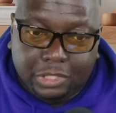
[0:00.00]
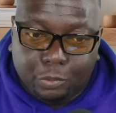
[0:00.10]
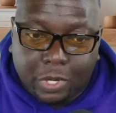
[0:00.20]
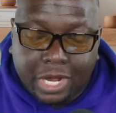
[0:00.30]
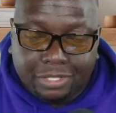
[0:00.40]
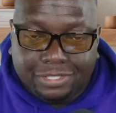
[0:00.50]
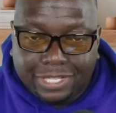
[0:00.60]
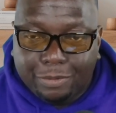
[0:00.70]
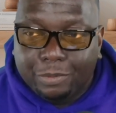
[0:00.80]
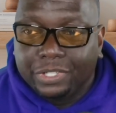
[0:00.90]
wireless
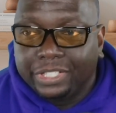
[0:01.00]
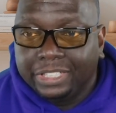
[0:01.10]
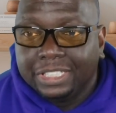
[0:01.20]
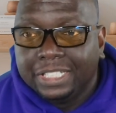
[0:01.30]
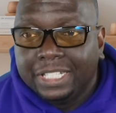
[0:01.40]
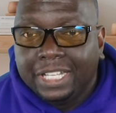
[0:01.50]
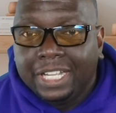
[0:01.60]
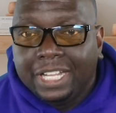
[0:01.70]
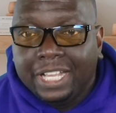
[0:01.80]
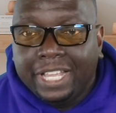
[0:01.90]
networking.
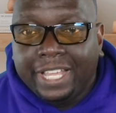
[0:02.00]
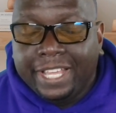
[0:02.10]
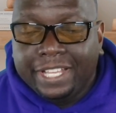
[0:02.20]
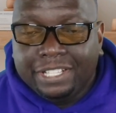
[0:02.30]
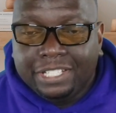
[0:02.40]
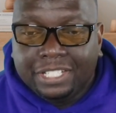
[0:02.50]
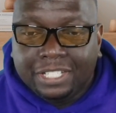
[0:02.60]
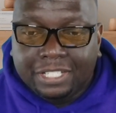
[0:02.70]
And